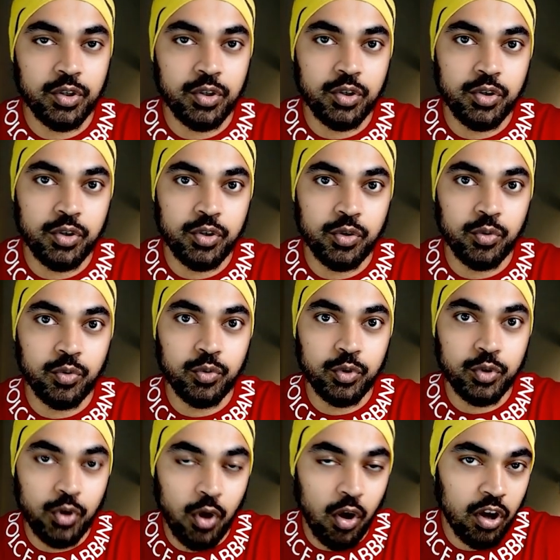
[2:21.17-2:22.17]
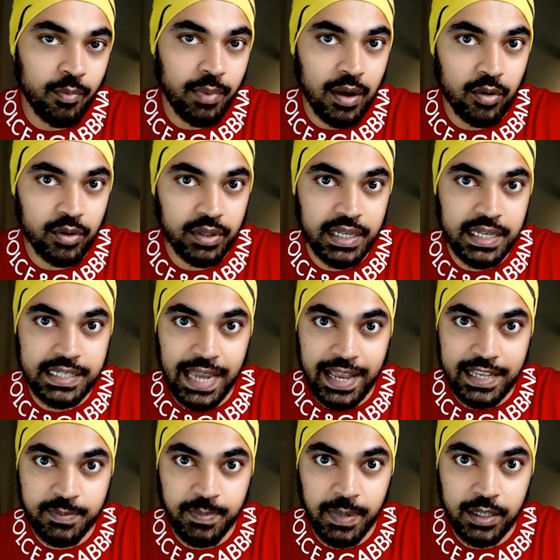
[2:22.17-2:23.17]
to talk about these
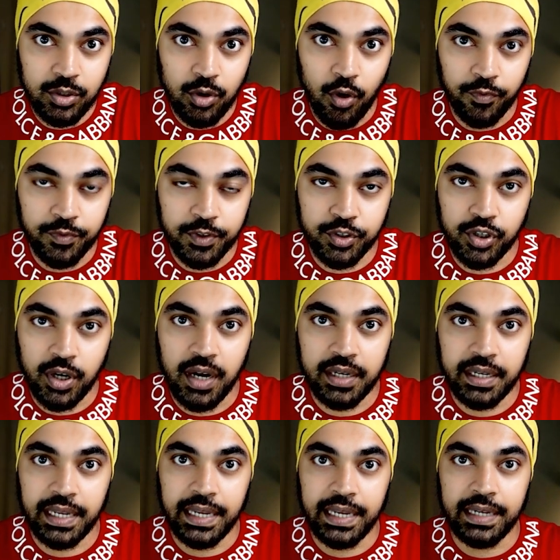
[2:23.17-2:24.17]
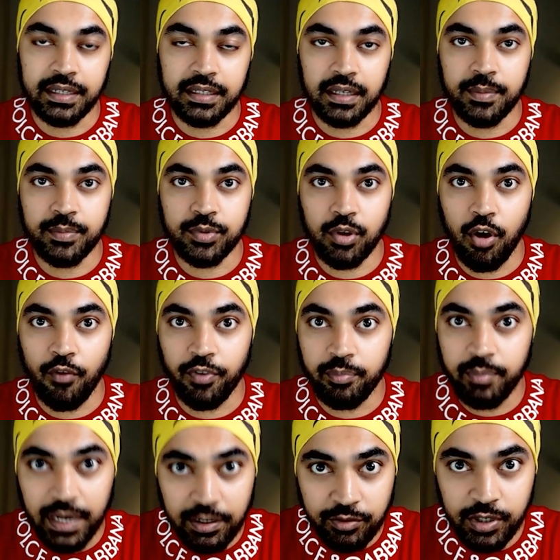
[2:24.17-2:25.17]
aspects of the chart in terms of a
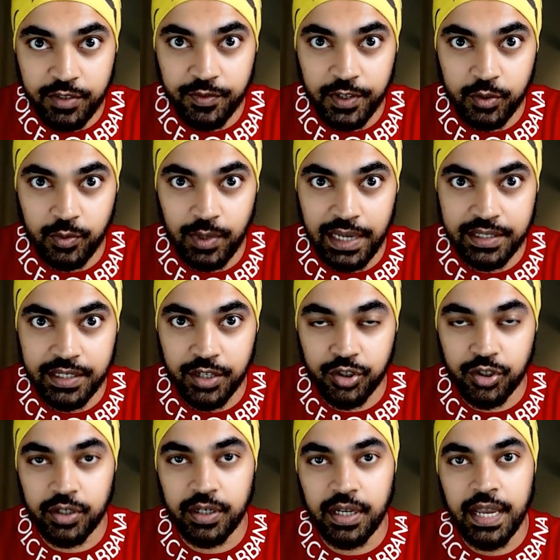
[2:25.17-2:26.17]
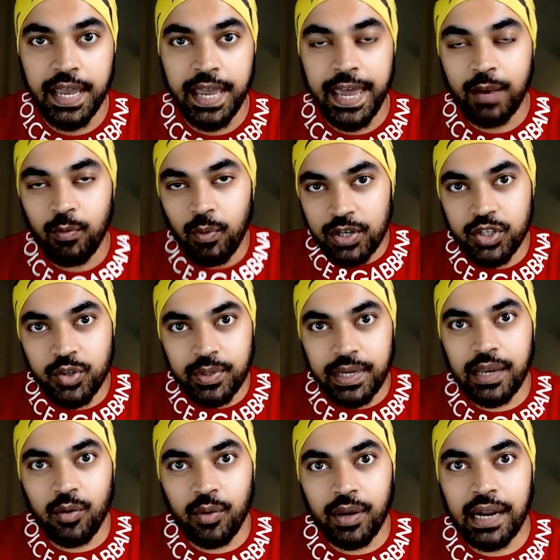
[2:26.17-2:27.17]
matrix visualization. And once you take a
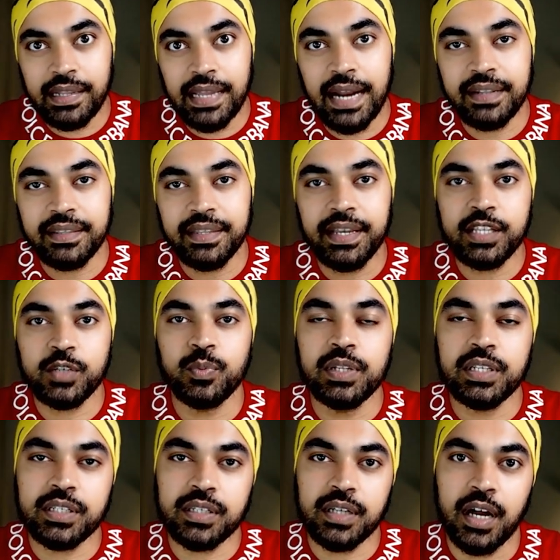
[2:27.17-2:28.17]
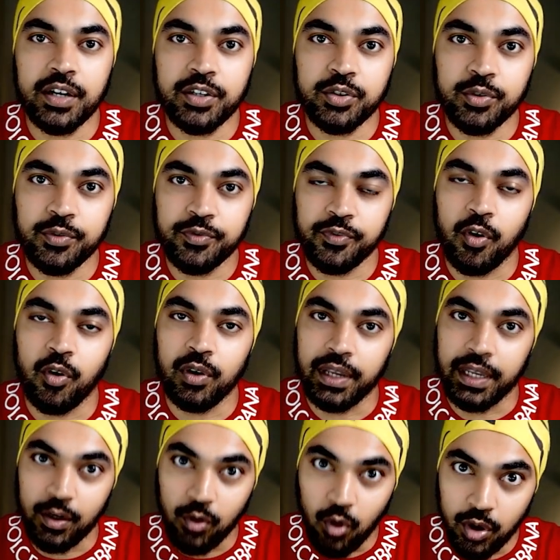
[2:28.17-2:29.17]
look at that, things will start to fall in
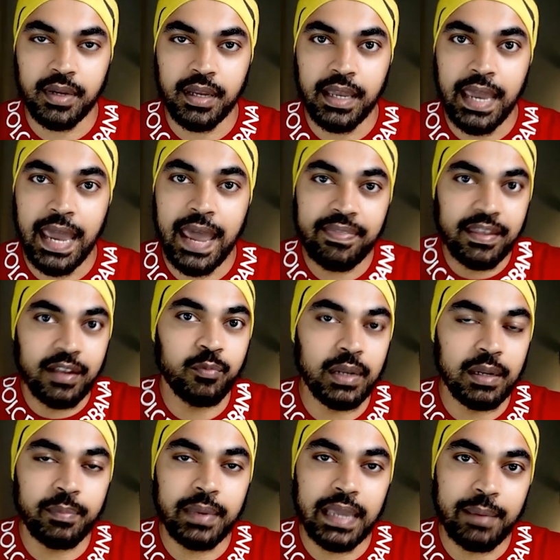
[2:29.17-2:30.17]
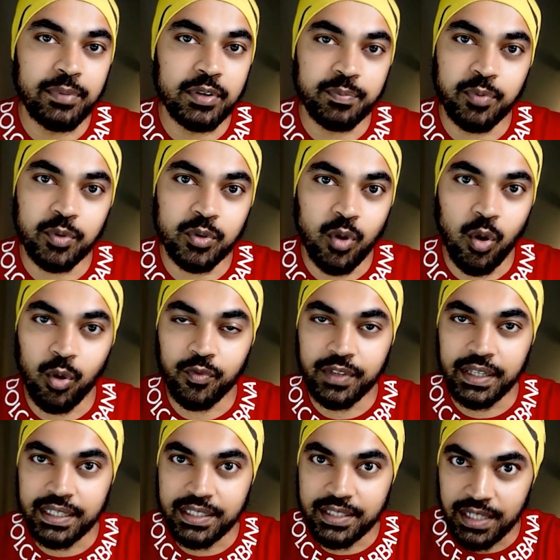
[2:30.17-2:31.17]
order. And then we'll be able to put all of
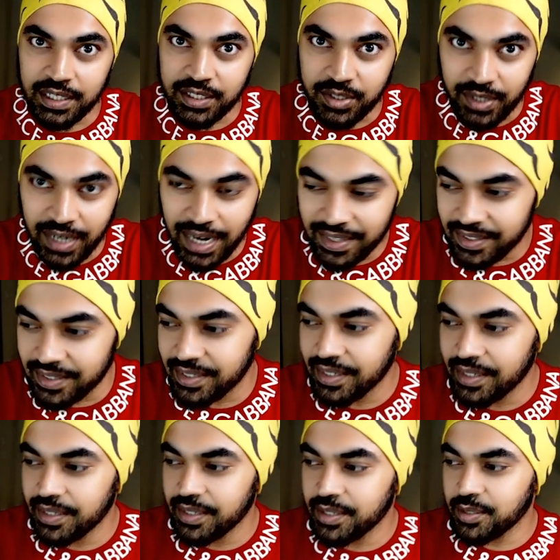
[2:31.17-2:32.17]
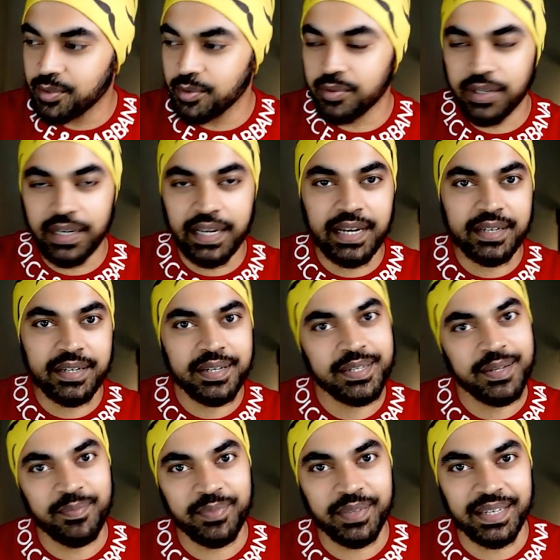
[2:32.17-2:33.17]
these things together to create
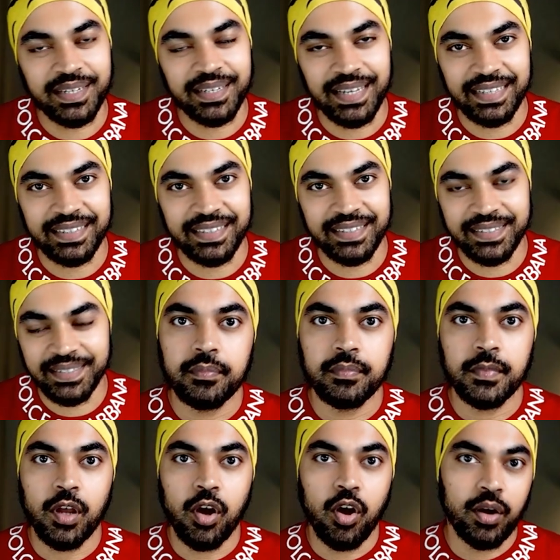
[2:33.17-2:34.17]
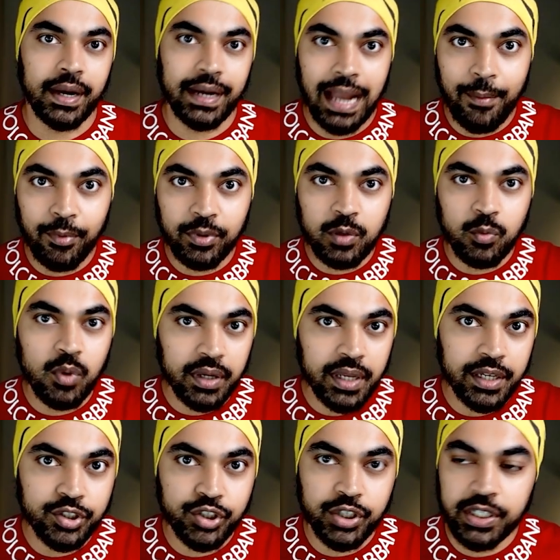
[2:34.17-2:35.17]
something like this. All right, I'm on the working
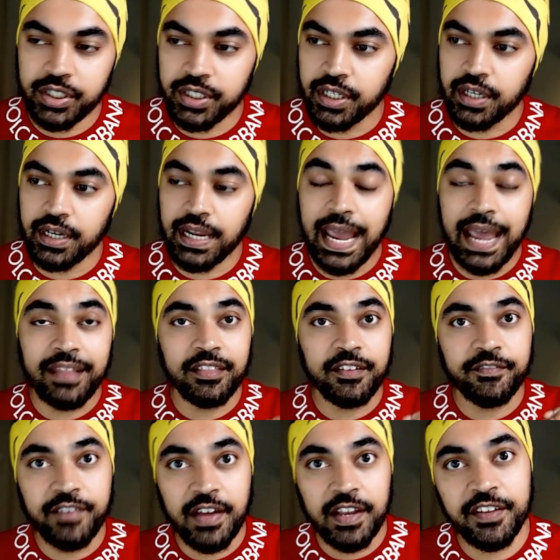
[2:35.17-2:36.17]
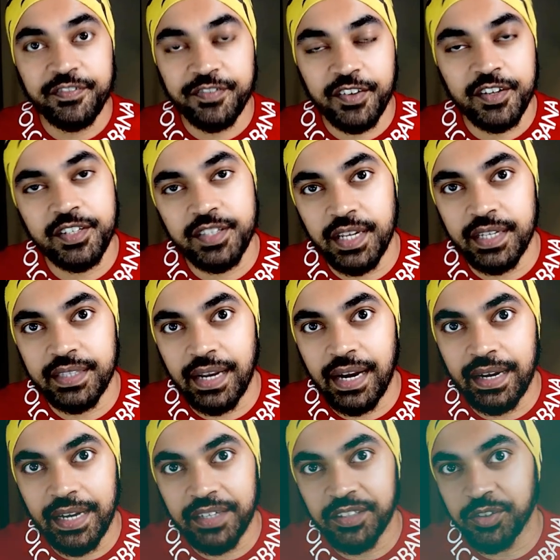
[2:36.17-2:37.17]
sheet here. And the very first thing that I'd
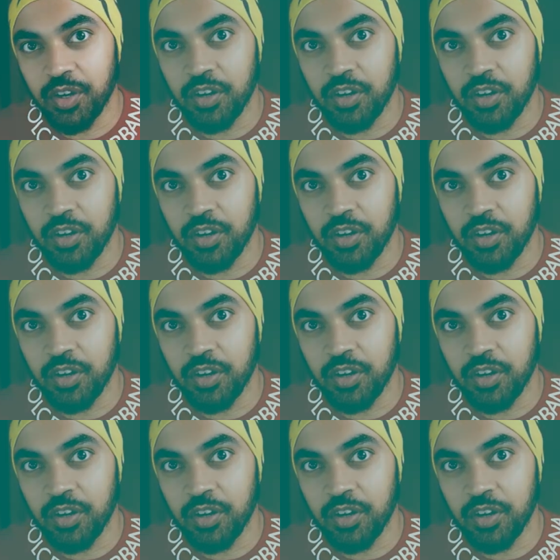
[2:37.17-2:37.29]
like to talk